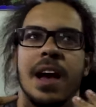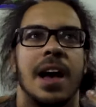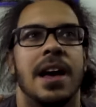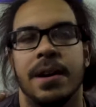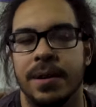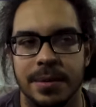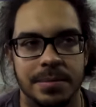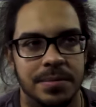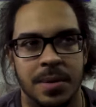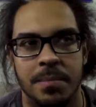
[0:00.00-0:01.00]
I don't know,
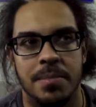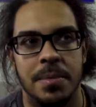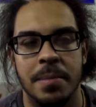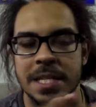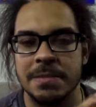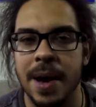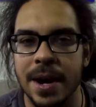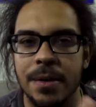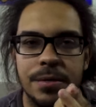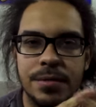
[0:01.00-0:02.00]
the best
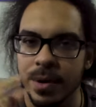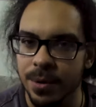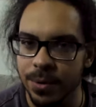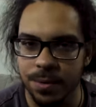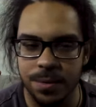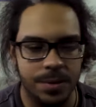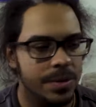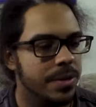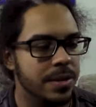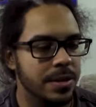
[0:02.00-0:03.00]

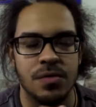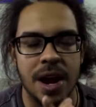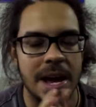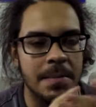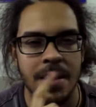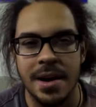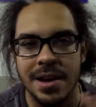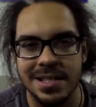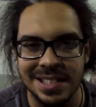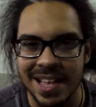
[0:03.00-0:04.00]
microphone,
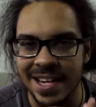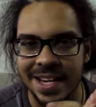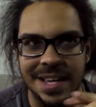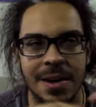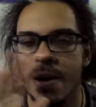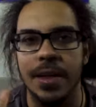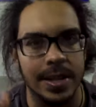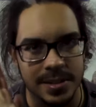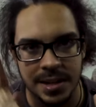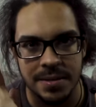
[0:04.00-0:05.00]
tripods, lighting, all
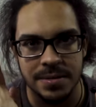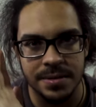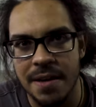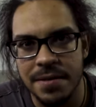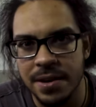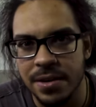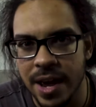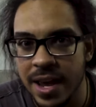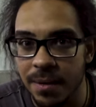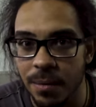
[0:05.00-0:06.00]
that stuff. I figured,
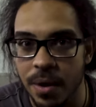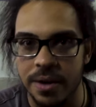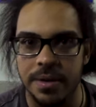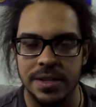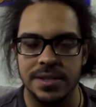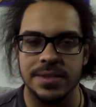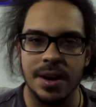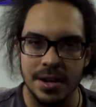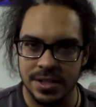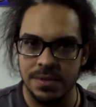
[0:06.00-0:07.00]
hey, why don't I just
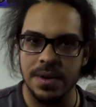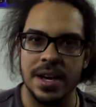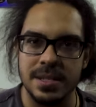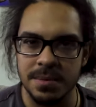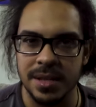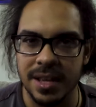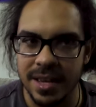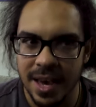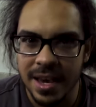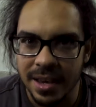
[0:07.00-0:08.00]
talk to you guys and be
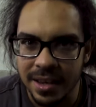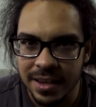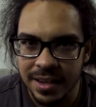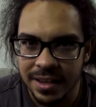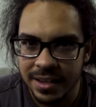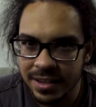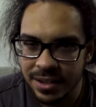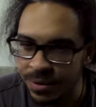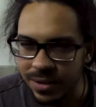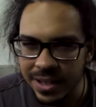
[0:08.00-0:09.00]
like, hey,
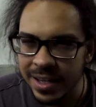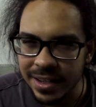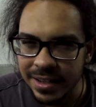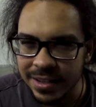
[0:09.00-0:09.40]
you don't need it.